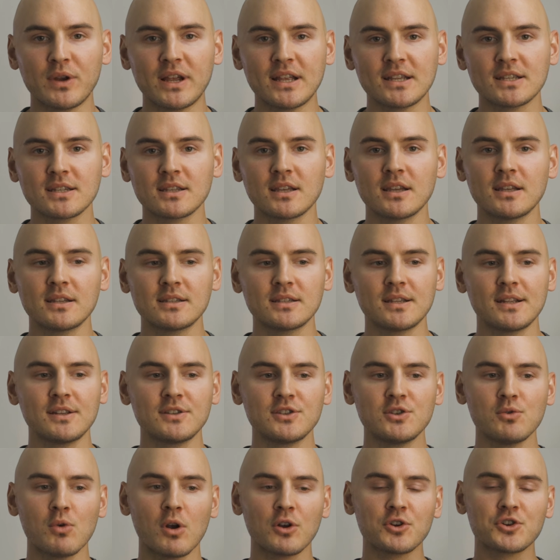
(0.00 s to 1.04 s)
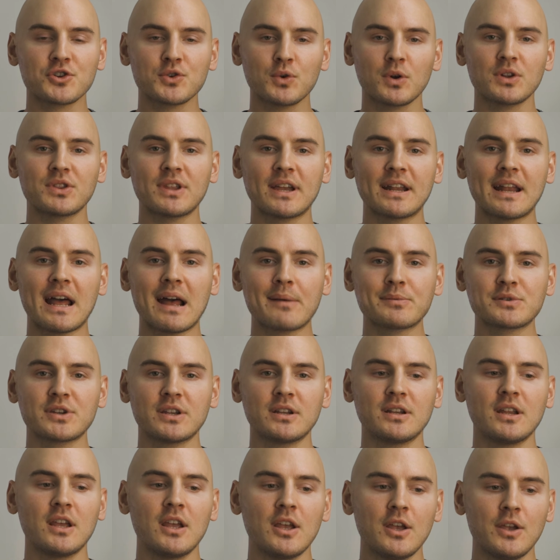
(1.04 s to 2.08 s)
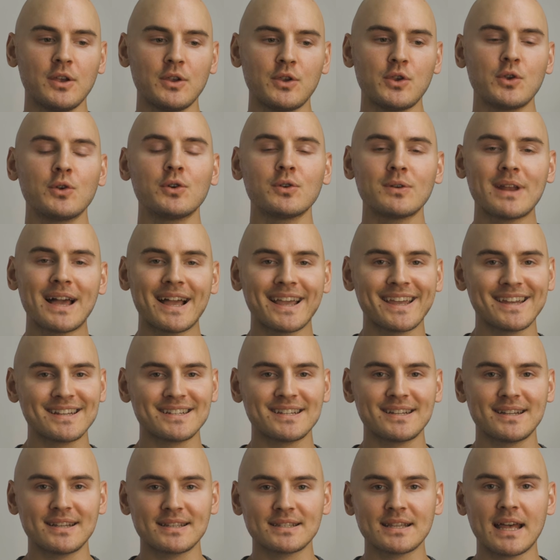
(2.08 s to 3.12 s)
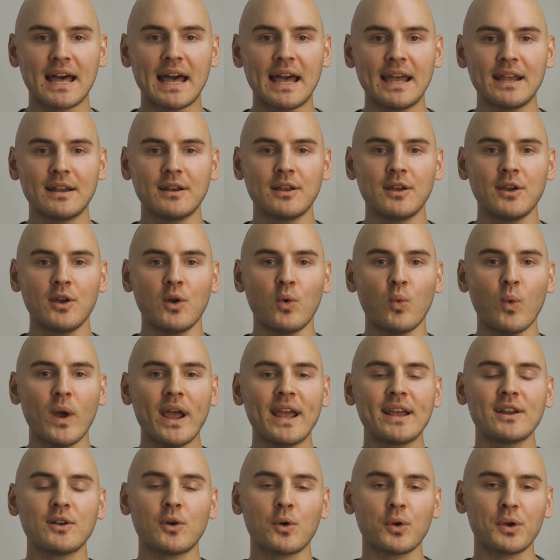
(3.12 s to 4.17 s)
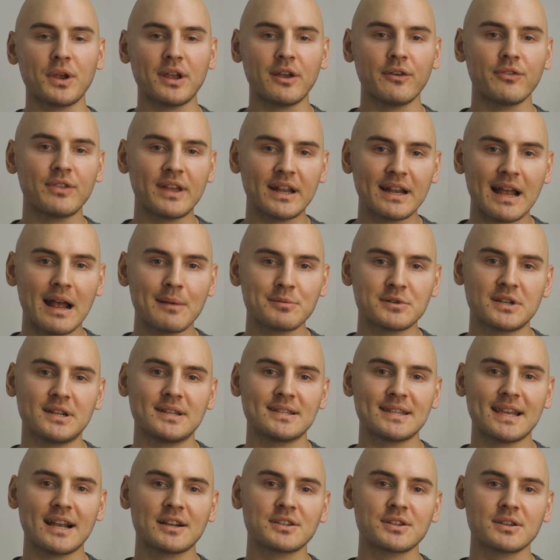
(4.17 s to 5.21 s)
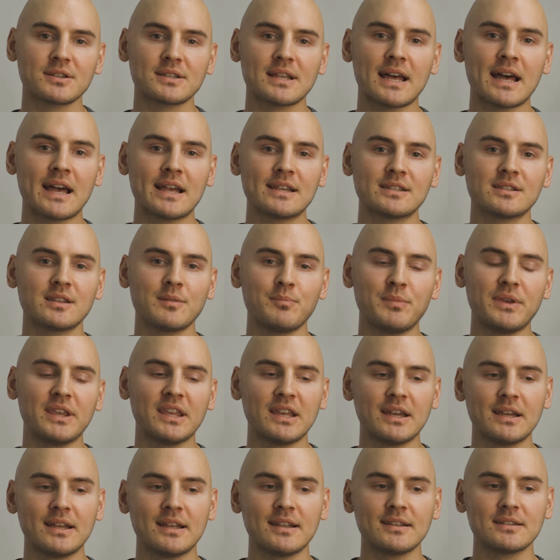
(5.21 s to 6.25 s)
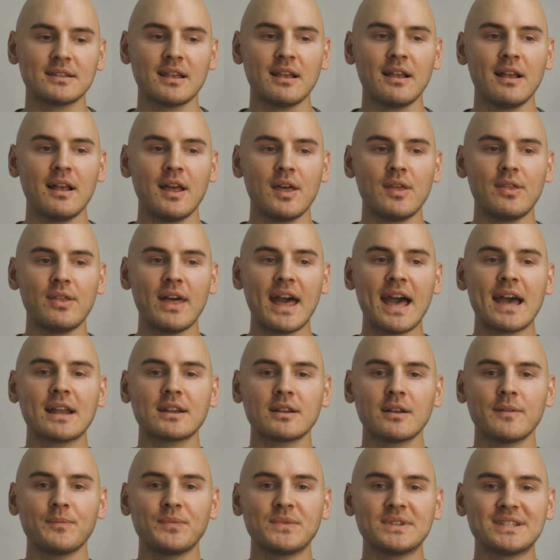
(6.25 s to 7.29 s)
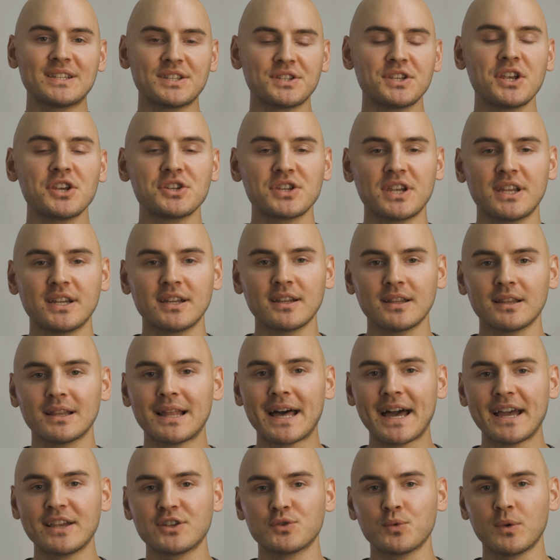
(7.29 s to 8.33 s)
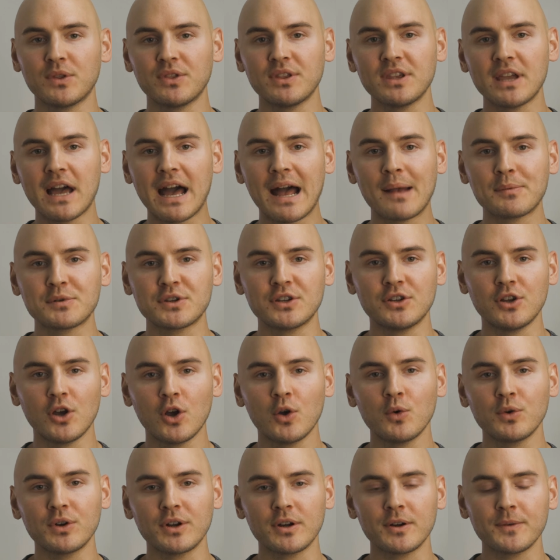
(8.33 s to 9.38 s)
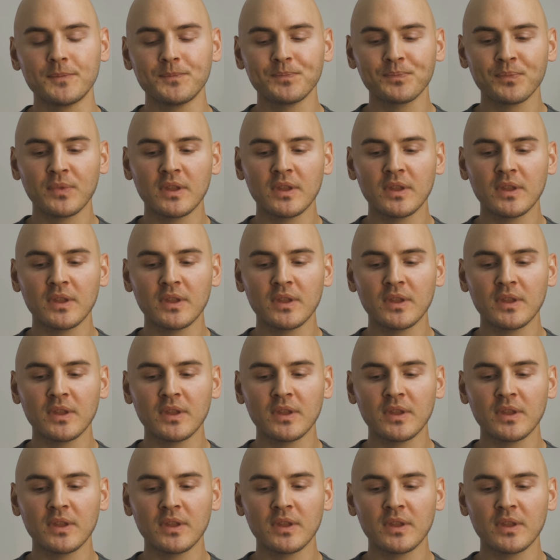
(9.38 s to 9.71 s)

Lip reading: risk. Since you are short that option, you do not get to decide when or if that option is exercised, because that decision lies with the option owner.